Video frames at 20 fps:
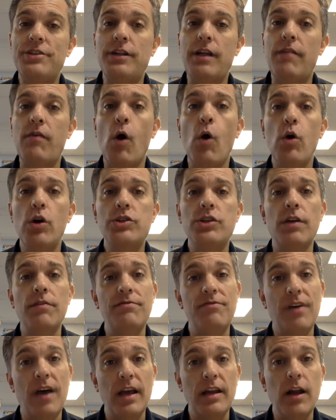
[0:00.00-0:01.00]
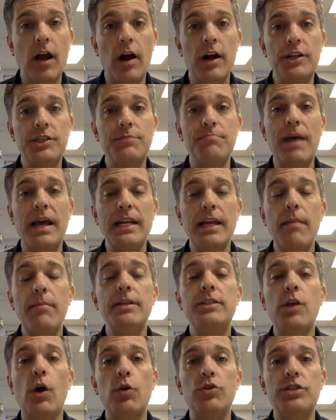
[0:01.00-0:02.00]
of Hooks on Fine Arts. My name
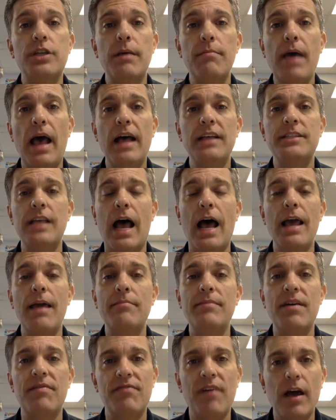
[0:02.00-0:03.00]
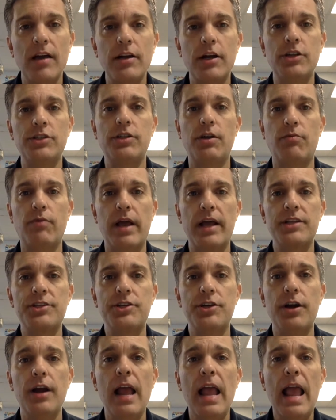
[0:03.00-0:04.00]
is Jose Bass. I am the Fine Arts
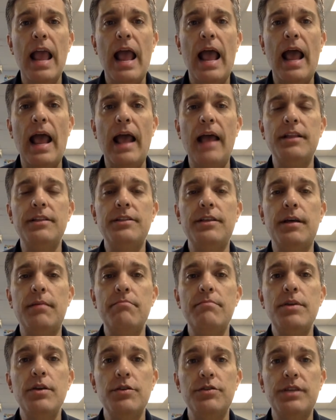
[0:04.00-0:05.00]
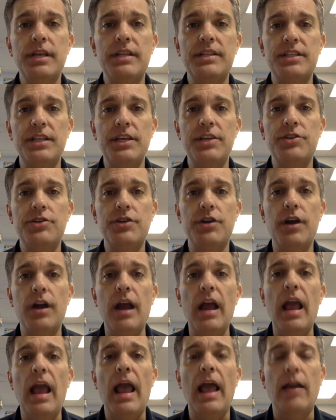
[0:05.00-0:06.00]
Director and the music teacher
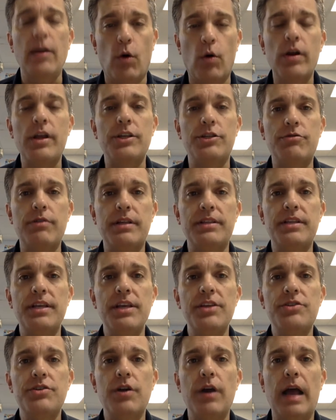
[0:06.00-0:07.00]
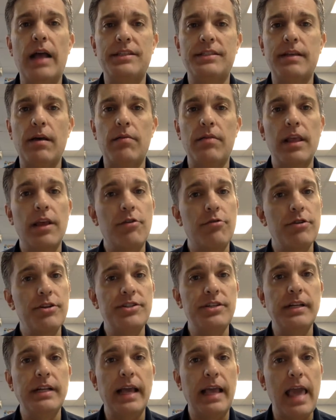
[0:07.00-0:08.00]
and orchestra teacher at South Lake
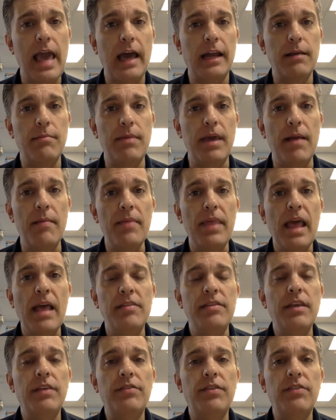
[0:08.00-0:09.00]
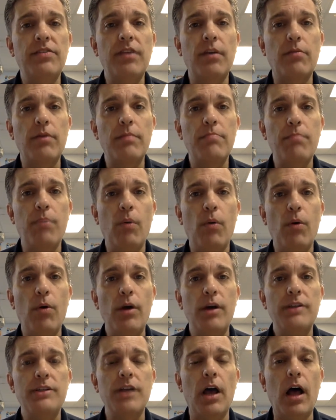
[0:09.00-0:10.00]
Christian Academy. This is a
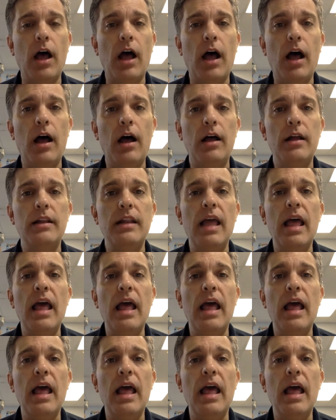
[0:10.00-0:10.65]
report on